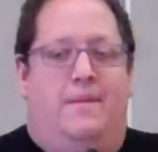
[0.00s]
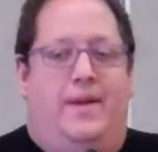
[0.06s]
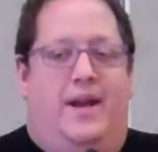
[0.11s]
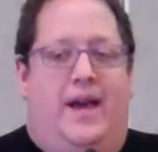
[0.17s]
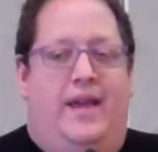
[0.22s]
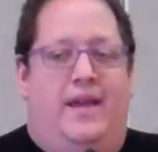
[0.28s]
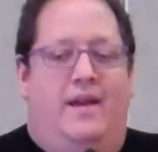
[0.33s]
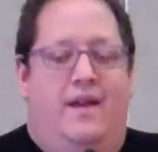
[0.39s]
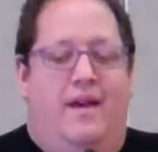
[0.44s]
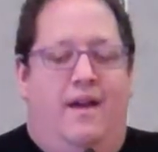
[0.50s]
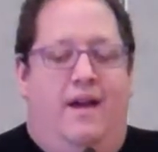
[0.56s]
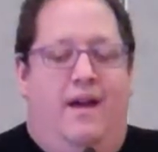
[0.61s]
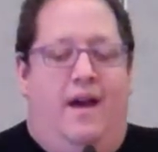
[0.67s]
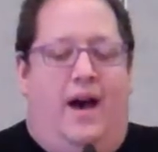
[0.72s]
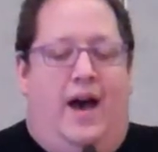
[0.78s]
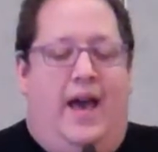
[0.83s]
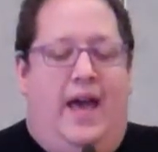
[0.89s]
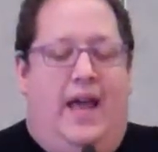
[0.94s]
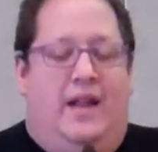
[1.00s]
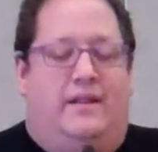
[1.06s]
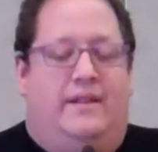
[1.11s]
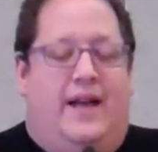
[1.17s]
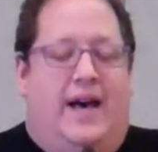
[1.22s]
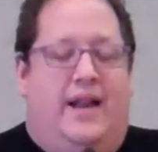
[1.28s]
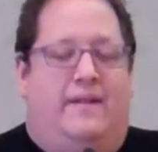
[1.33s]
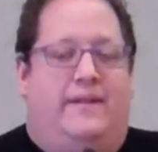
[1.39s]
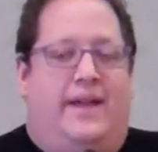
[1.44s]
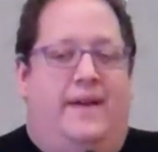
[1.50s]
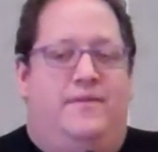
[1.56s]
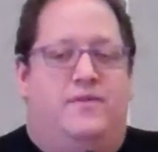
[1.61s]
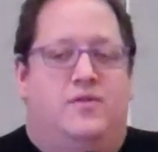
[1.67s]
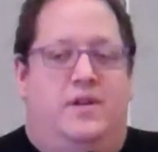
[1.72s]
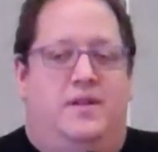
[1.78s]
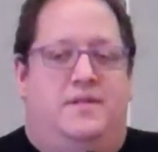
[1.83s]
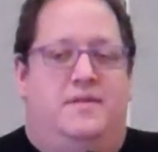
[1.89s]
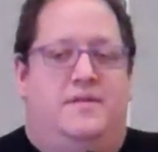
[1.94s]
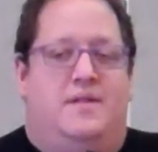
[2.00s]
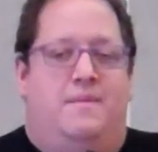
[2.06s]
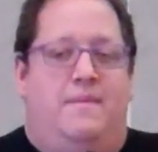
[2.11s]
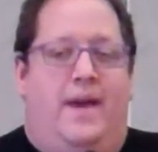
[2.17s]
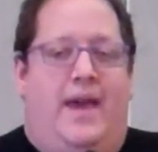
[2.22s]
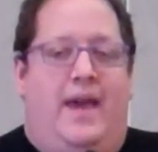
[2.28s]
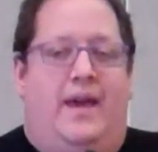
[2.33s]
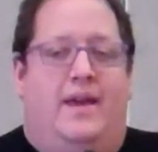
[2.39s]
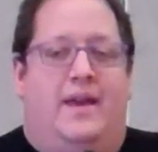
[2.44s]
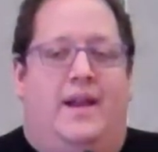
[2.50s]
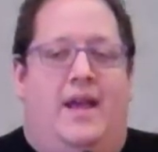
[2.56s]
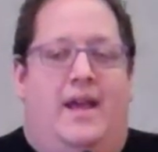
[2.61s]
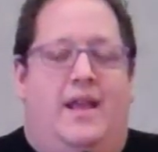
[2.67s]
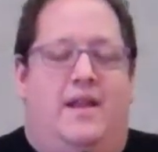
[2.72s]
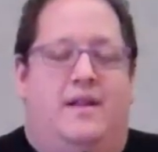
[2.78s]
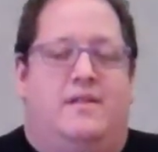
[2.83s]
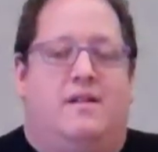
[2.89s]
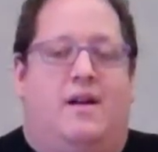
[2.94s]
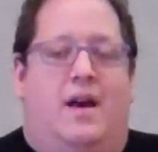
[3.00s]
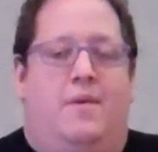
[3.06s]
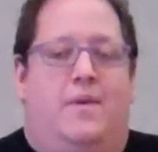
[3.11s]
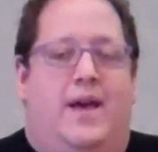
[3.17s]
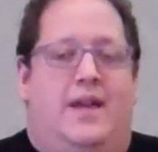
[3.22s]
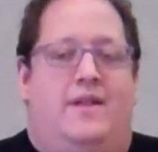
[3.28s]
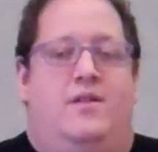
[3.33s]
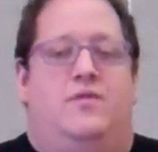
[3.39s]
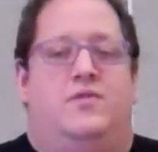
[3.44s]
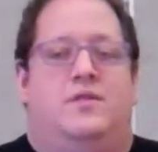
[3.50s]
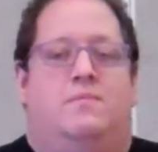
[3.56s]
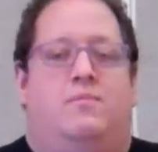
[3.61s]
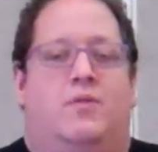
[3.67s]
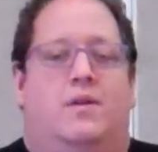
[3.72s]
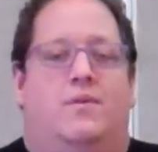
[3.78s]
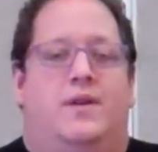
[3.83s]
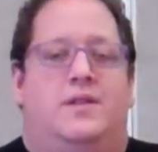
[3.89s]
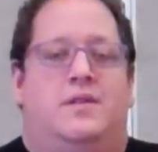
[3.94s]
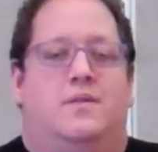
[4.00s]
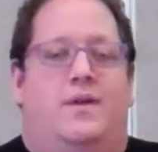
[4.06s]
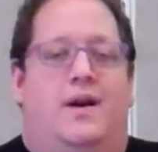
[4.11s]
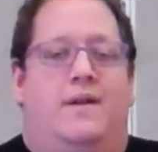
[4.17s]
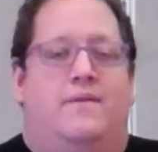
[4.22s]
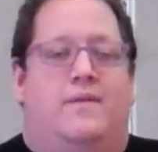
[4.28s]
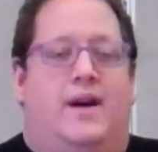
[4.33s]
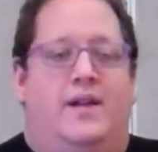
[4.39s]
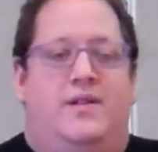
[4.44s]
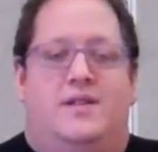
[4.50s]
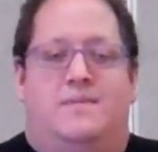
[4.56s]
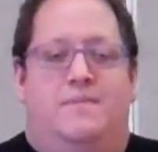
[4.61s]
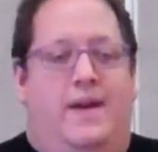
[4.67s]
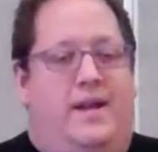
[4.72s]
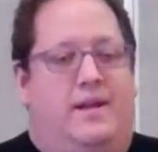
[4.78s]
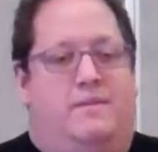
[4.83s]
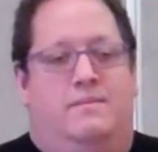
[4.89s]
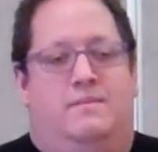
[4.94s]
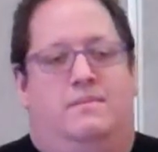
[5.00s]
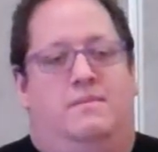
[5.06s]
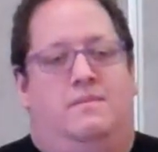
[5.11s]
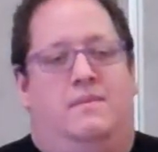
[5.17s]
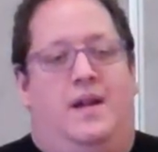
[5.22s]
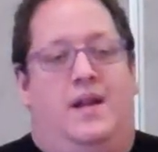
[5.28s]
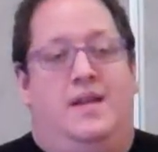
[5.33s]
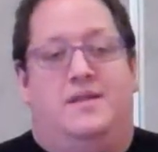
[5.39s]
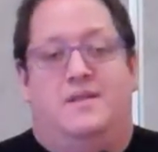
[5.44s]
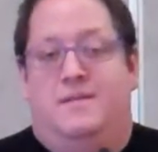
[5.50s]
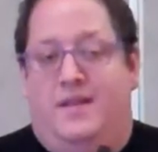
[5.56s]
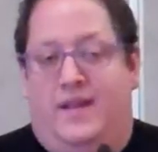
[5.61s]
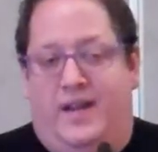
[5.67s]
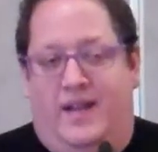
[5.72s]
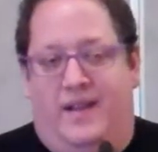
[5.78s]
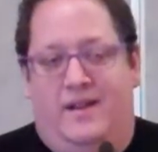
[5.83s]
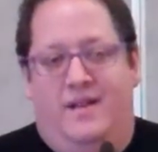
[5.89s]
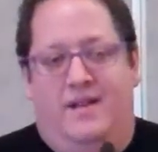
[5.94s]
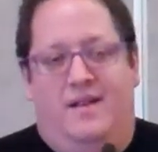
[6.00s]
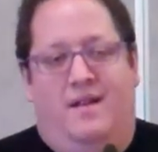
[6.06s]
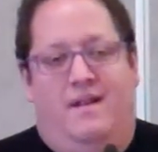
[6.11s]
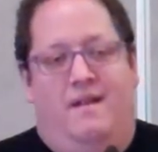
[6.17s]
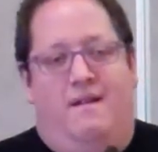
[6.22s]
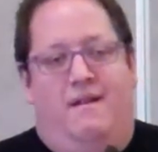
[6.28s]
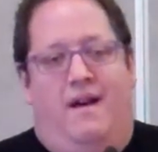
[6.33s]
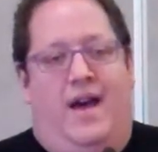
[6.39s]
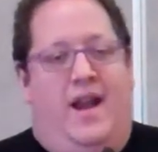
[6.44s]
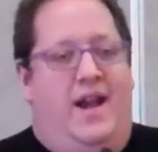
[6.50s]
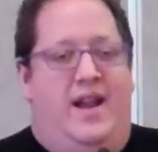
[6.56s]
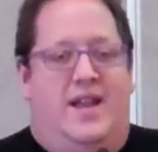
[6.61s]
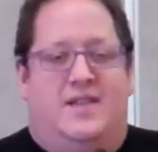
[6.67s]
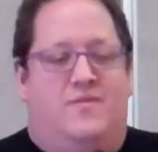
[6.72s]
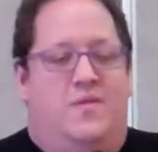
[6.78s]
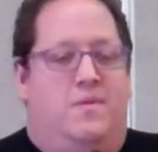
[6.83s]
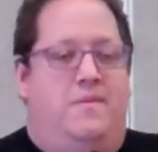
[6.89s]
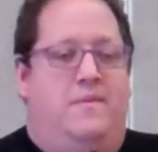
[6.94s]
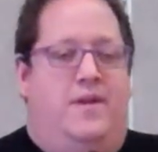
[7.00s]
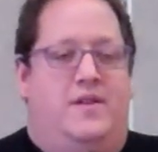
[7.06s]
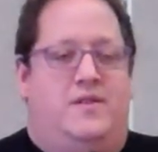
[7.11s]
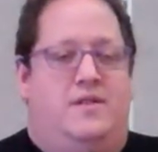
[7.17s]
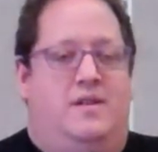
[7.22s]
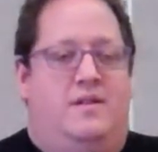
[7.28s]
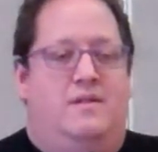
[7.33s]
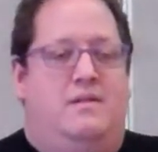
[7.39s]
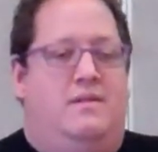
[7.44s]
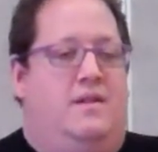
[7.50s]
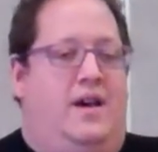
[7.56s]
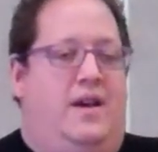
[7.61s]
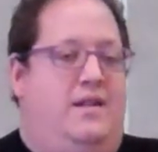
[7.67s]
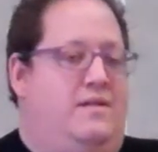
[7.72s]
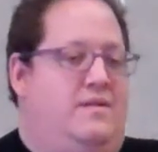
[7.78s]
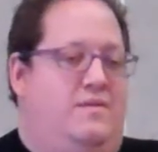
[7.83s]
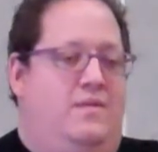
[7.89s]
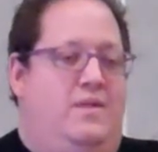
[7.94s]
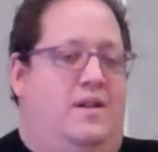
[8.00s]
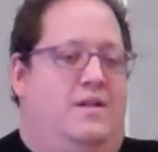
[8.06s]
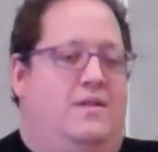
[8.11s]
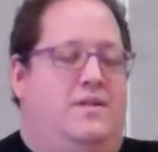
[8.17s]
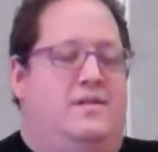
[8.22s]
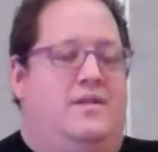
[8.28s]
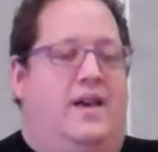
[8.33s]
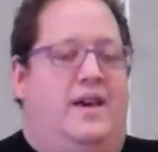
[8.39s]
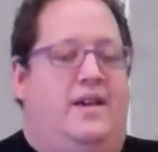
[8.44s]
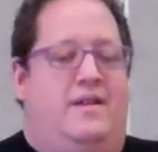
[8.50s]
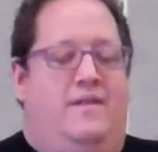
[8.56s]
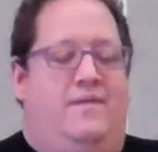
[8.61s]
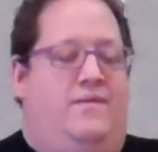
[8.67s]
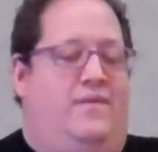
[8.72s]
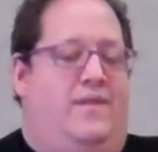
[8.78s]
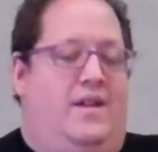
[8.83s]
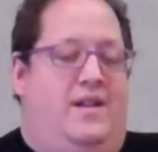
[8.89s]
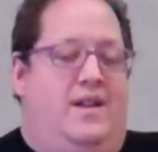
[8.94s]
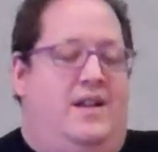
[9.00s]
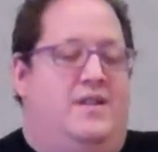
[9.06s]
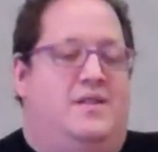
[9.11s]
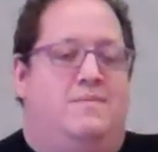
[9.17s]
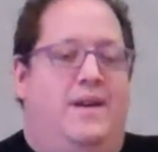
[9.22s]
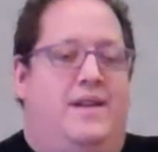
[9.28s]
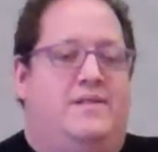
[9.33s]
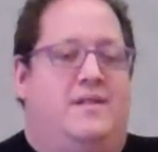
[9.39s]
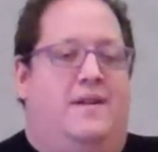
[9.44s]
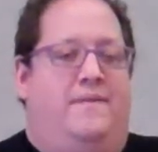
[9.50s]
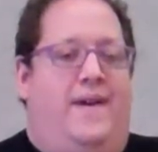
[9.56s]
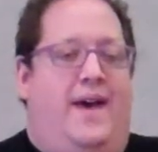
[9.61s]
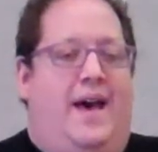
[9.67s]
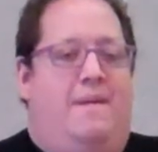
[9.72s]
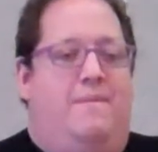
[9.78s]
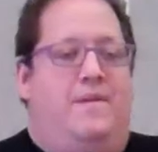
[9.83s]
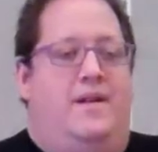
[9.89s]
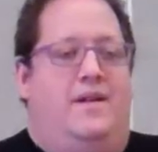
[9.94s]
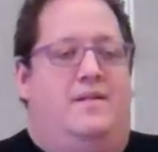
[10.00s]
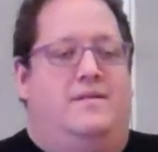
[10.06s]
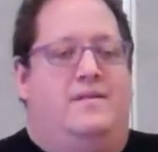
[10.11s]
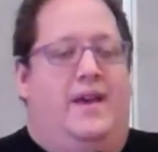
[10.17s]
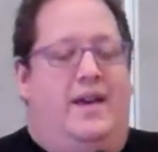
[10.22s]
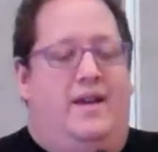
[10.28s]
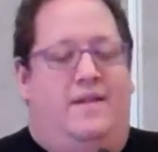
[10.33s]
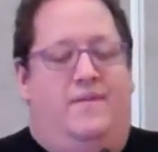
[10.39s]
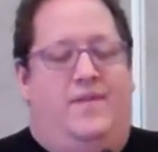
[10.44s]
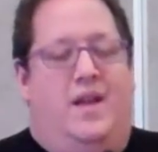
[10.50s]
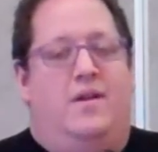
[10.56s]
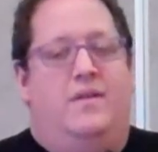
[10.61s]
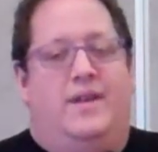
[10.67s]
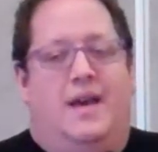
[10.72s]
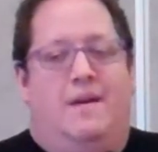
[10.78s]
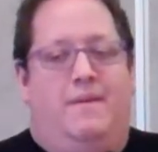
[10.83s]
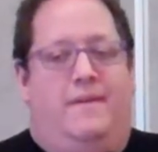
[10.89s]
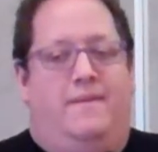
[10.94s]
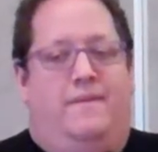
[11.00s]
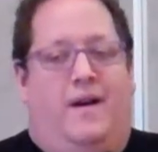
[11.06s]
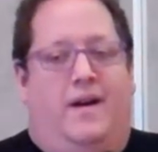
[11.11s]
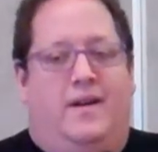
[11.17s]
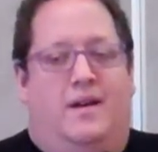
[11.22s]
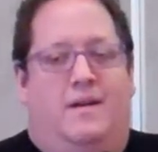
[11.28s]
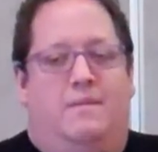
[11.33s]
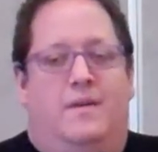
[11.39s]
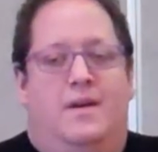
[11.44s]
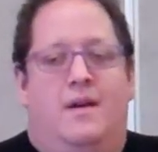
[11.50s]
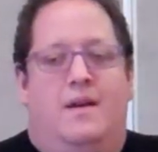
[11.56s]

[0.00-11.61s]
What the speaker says: I mean, I had a lot of life choices to make, and at a time I had no support whatsoever. I just made them, and I just did it. I didn't ask for permission. You know, it's like, and I just made stuff happen. It's like, if they don't get me, fuck them.